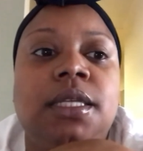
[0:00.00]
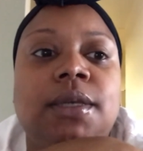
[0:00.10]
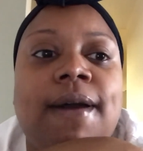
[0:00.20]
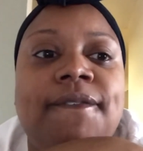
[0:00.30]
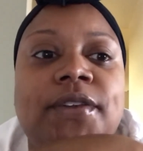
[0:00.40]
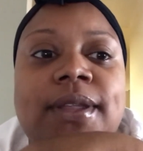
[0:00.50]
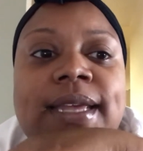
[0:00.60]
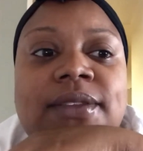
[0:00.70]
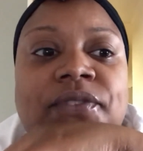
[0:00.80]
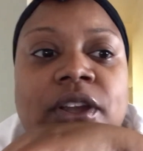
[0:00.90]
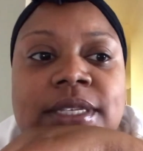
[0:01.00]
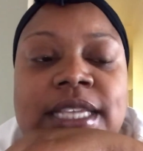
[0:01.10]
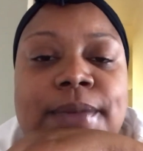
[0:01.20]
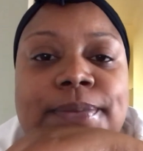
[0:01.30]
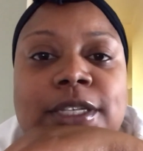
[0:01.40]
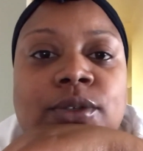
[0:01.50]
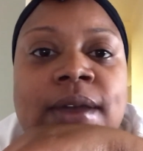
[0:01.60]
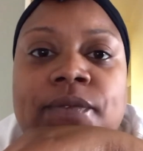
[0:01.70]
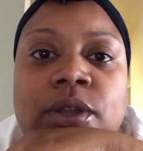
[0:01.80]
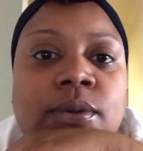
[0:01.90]
So I feel like the first step that you
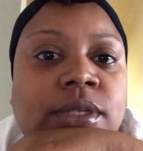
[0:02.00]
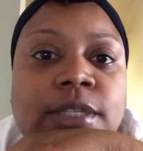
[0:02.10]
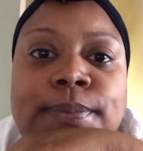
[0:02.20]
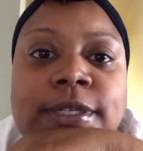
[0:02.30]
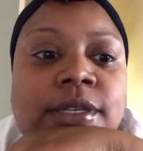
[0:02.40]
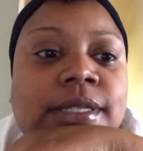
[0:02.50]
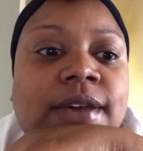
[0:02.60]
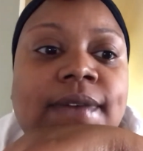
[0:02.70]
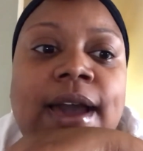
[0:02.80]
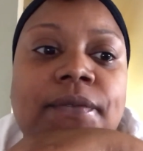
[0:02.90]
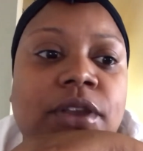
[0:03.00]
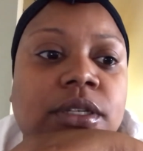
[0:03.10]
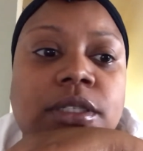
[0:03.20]
have to do is just put yourself out there.